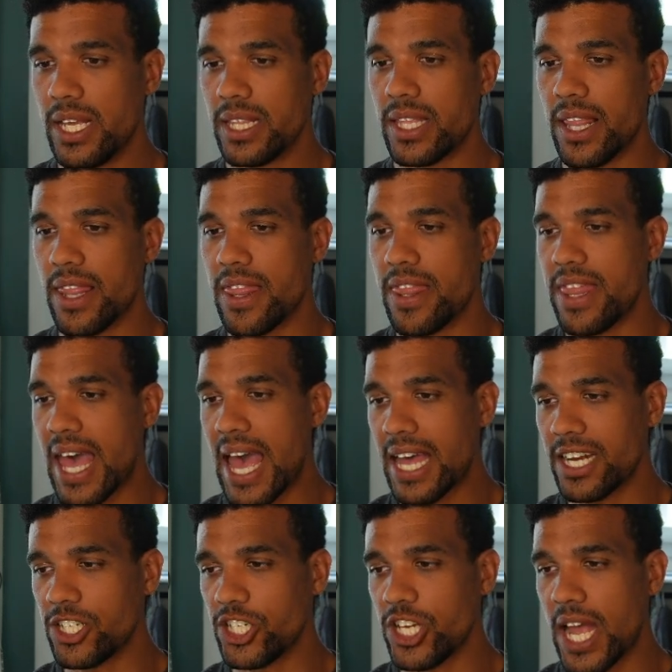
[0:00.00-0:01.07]

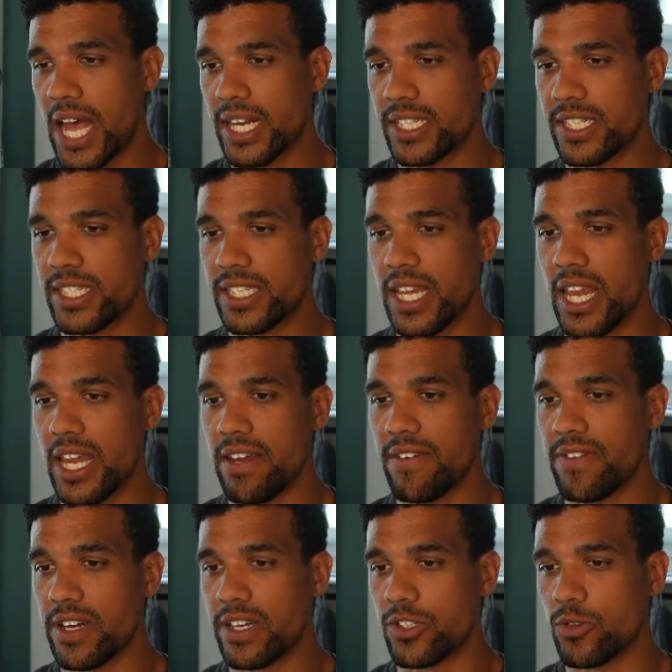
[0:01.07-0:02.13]
that chat is saved
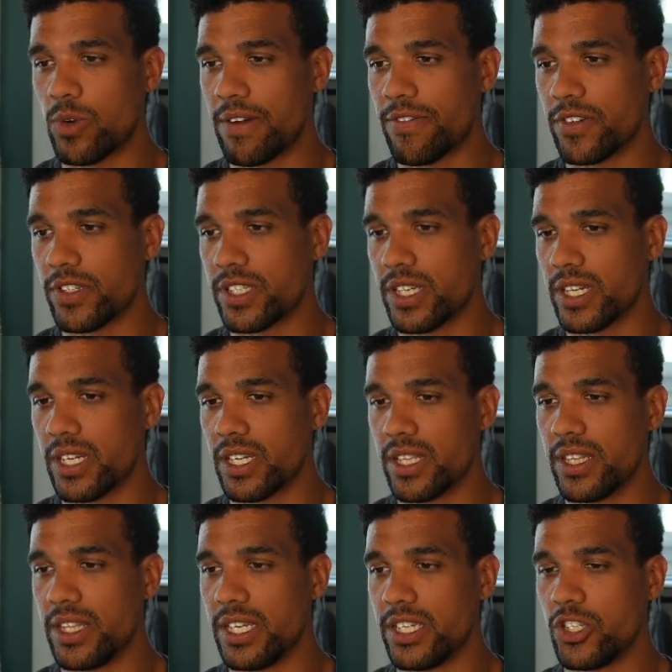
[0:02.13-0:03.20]
and it's referencing
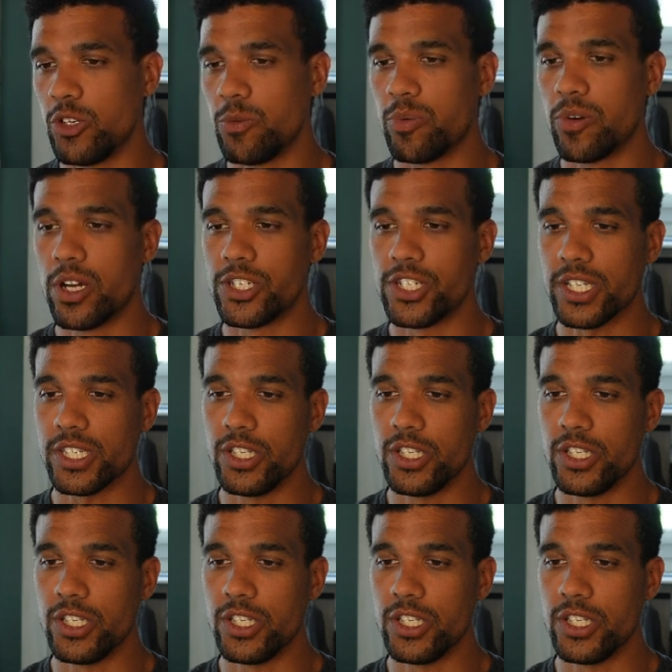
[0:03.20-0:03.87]
these 2 projects.